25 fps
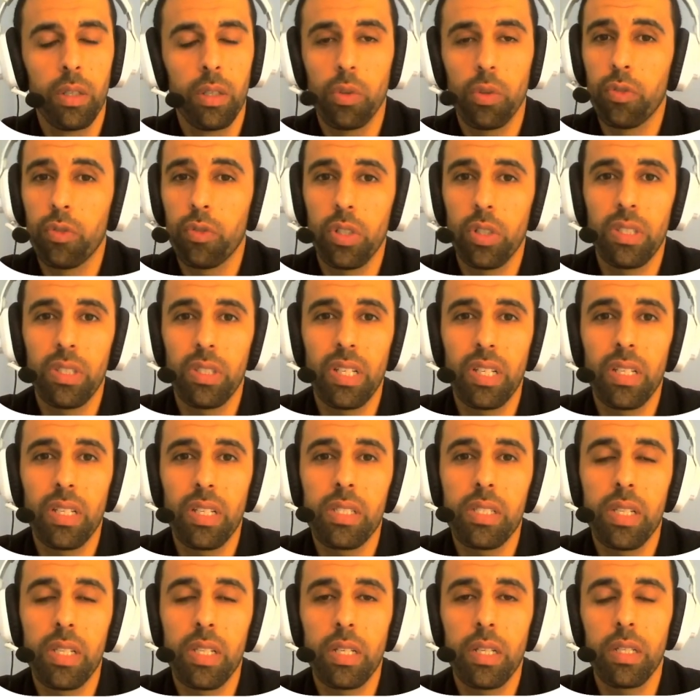look for the
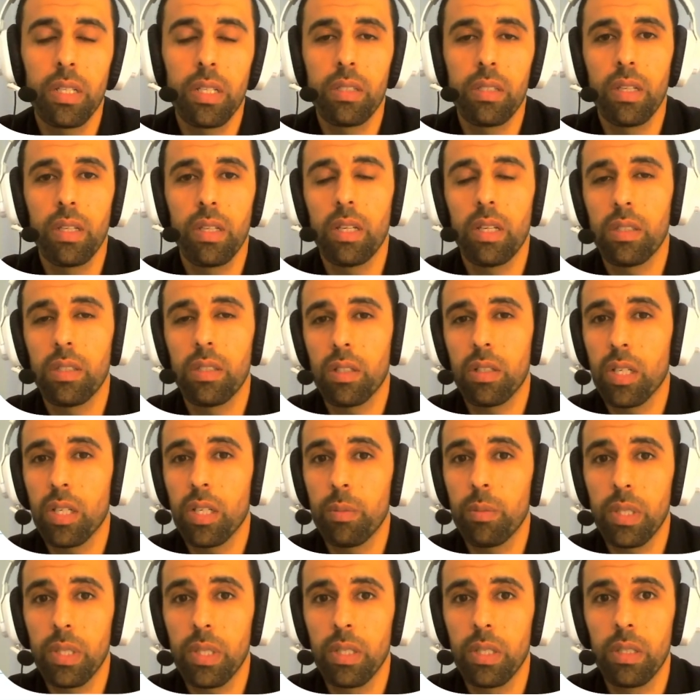DNS settings, and it's going
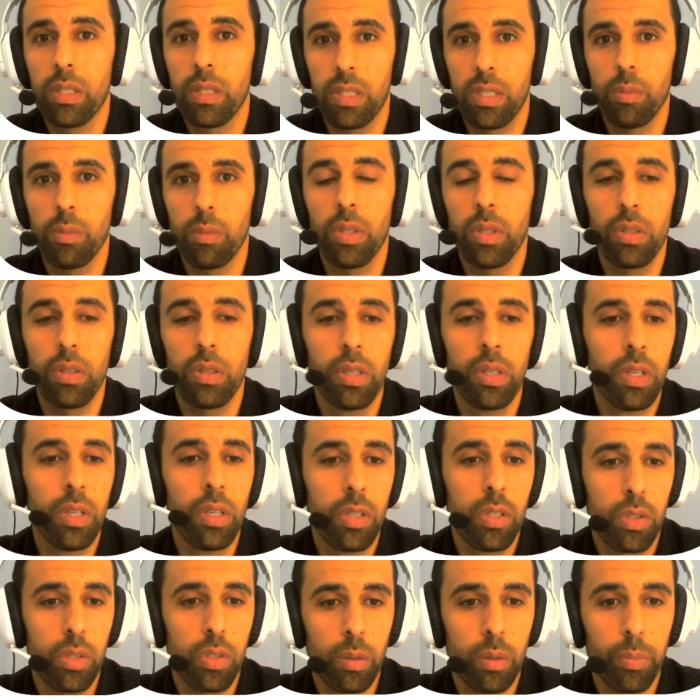to be similar.
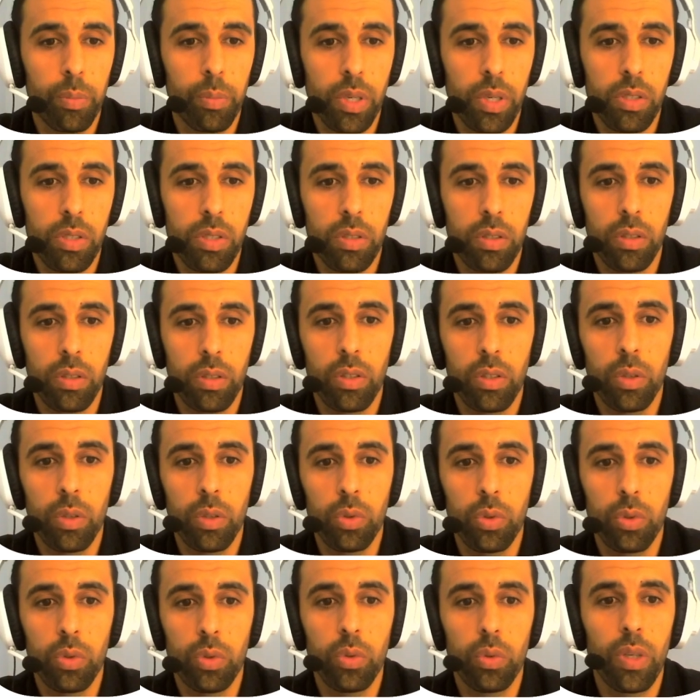So I'm
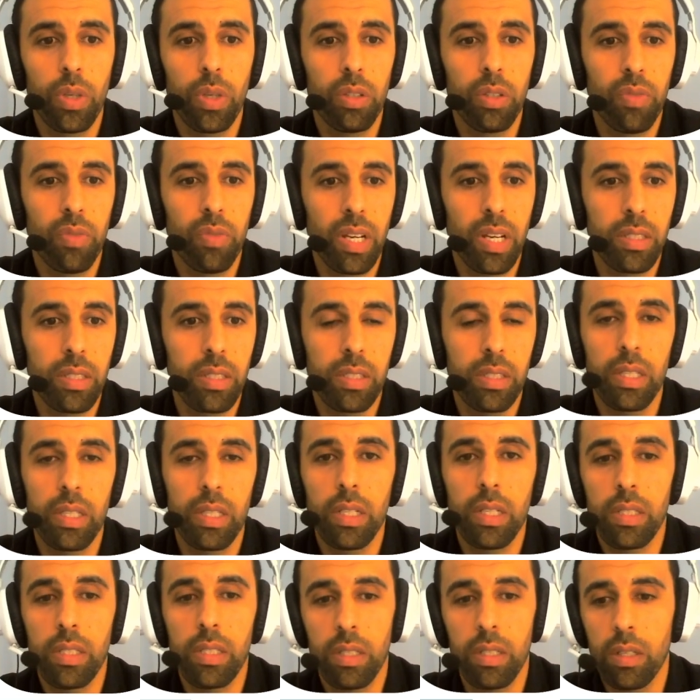go to advanced
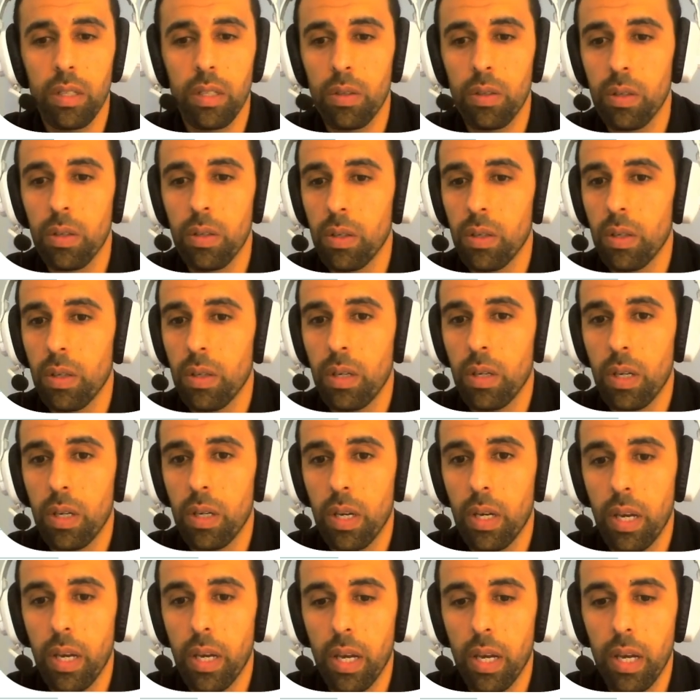DNS here,
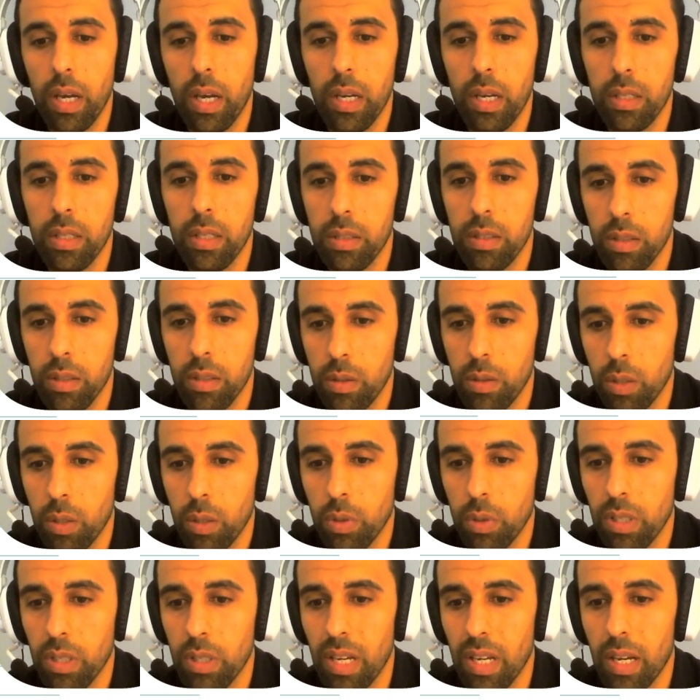and now
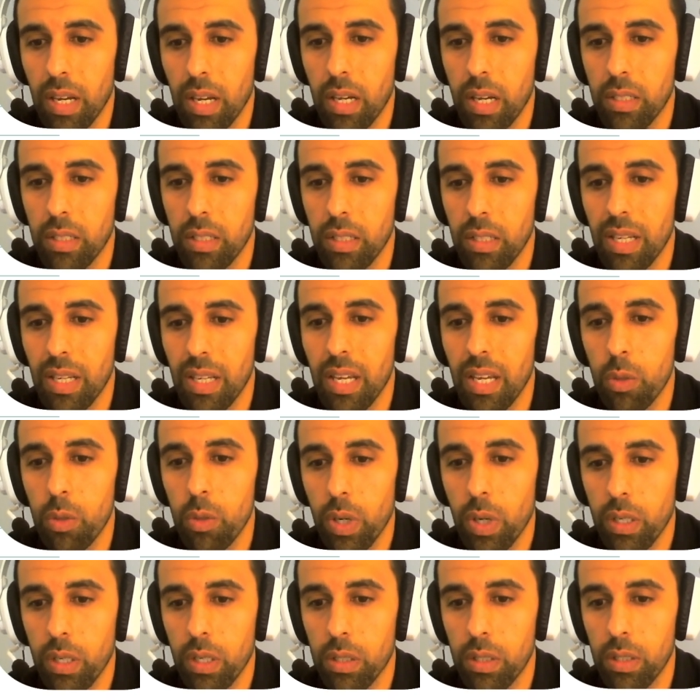I'm going to add an A
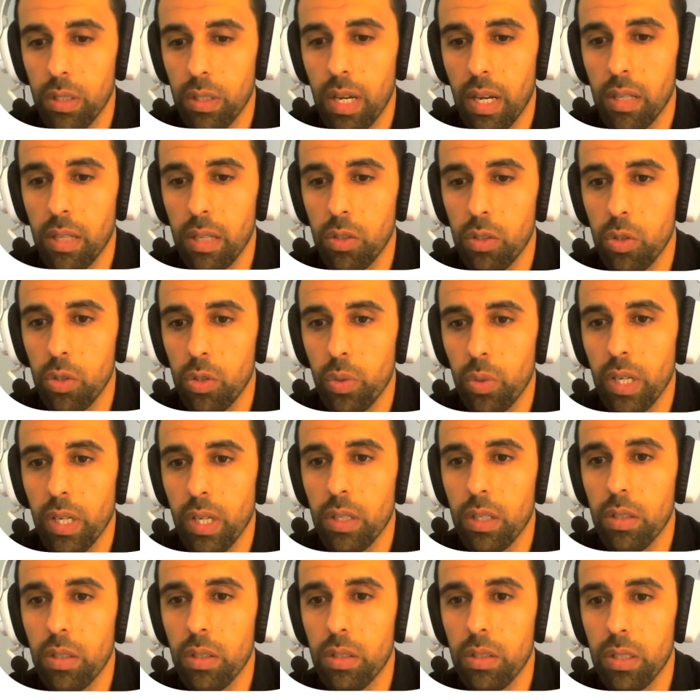record, add a new
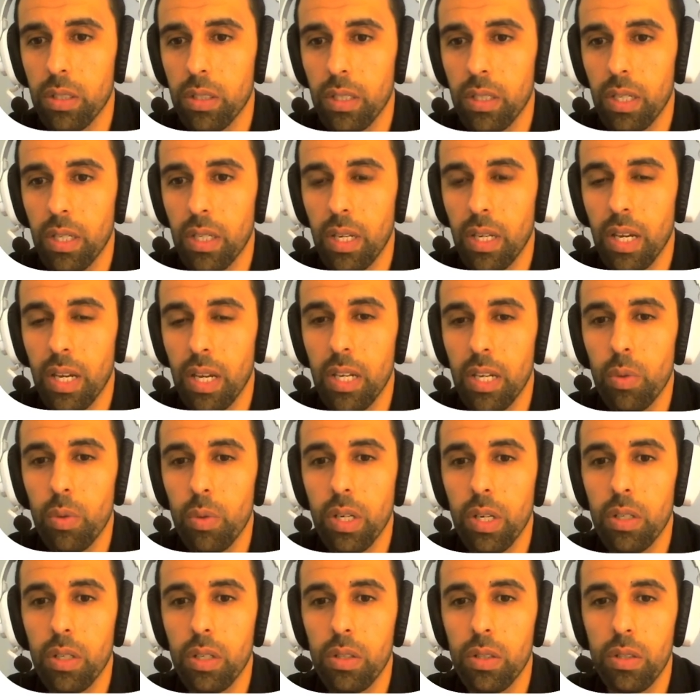record, A
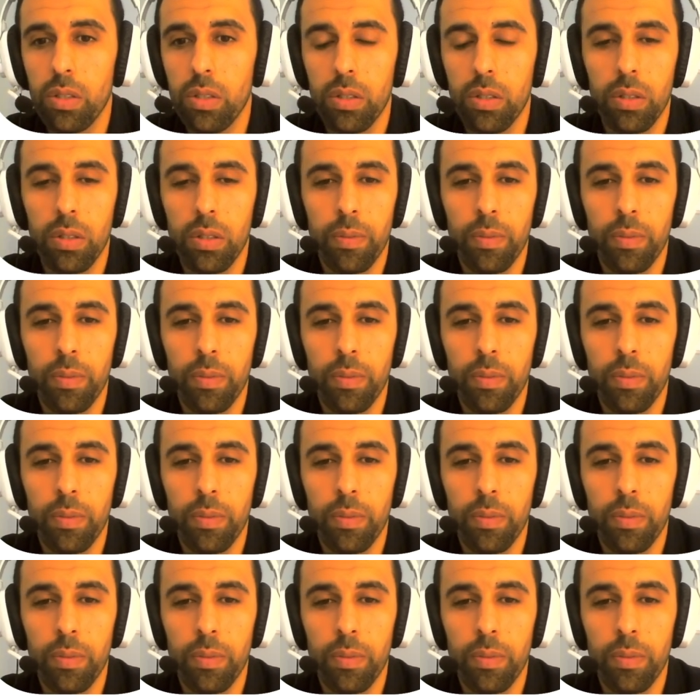record.